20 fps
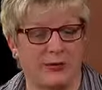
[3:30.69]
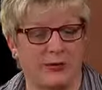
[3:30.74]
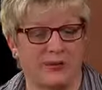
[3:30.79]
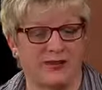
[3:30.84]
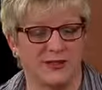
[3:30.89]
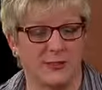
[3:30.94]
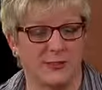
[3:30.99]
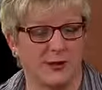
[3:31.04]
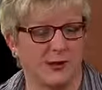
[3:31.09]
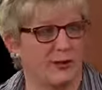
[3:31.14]

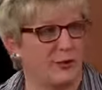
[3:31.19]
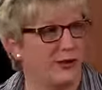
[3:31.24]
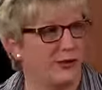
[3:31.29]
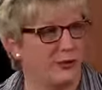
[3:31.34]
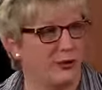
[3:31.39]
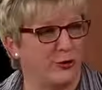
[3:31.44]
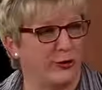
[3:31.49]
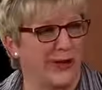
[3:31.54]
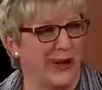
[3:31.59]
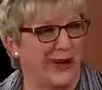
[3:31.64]
with some of the
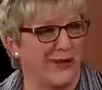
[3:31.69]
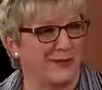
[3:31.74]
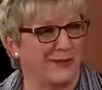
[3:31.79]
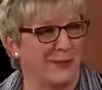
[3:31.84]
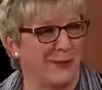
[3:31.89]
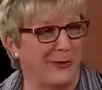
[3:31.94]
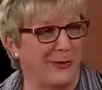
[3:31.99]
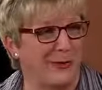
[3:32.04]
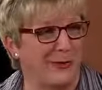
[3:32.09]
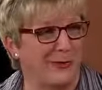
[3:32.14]
original cast
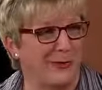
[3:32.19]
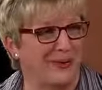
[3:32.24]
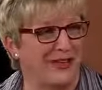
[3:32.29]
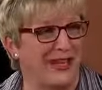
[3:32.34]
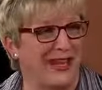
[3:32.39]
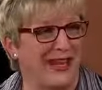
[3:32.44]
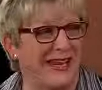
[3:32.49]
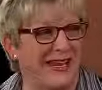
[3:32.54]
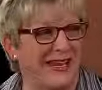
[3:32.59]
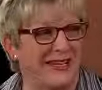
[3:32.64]
members
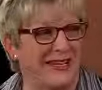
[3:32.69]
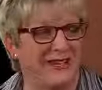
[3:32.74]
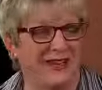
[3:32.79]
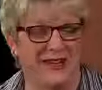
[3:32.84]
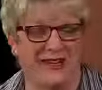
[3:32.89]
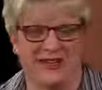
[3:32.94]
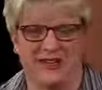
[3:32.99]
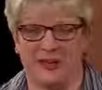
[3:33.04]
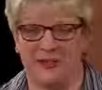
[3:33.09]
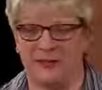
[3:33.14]
and
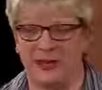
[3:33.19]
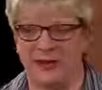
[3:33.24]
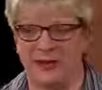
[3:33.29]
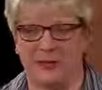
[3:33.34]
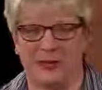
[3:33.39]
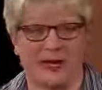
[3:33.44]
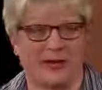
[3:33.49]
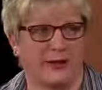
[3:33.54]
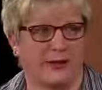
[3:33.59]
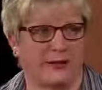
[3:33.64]
inviting
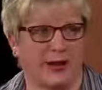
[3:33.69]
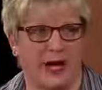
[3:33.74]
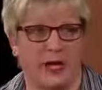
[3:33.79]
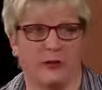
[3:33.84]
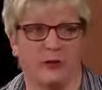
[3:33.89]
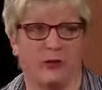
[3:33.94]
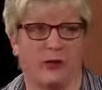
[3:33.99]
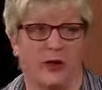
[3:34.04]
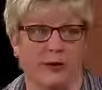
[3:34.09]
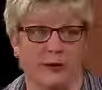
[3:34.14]
back a lot
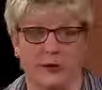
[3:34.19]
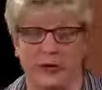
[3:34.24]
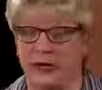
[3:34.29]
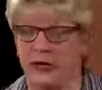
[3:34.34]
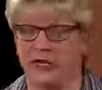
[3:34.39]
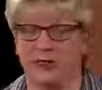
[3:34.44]
of women.